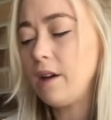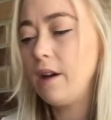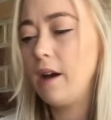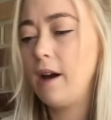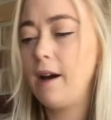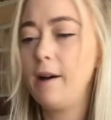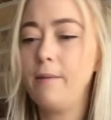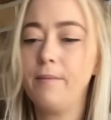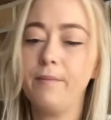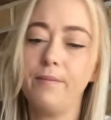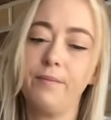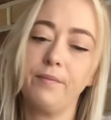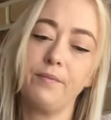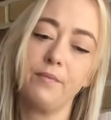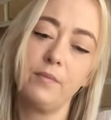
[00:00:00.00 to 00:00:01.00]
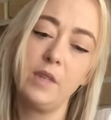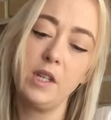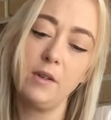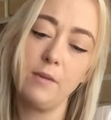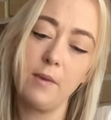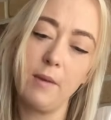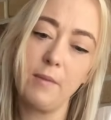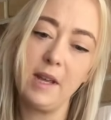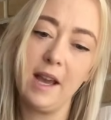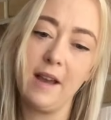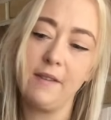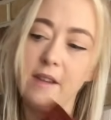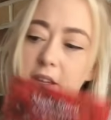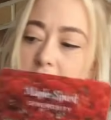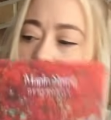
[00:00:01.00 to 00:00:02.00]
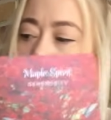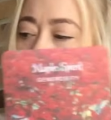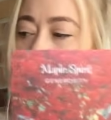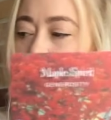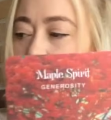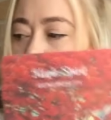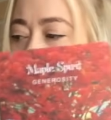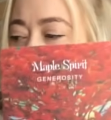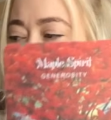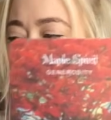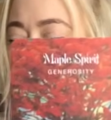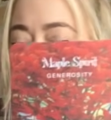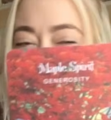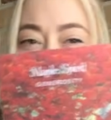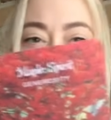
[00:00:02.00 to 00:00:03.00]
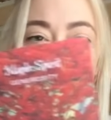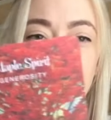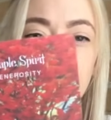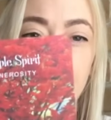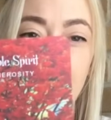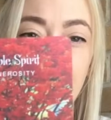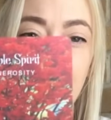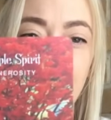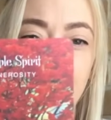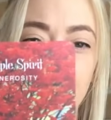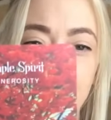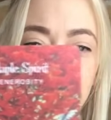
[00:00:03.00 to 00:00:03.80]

Um, and we had that card generosity, and it, like